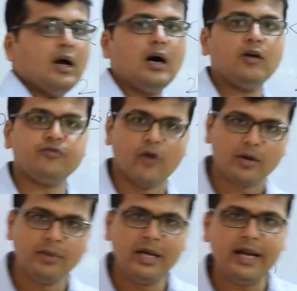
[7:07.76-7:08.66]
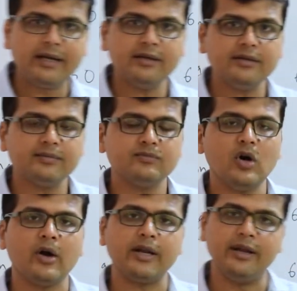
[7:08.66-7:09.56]
a formal letter
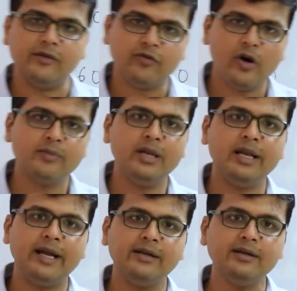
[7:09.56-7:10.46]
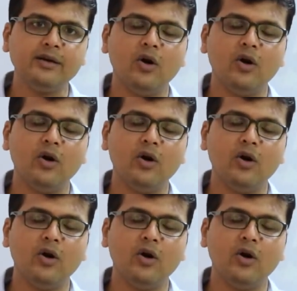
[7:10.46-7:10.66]
or an informal letter,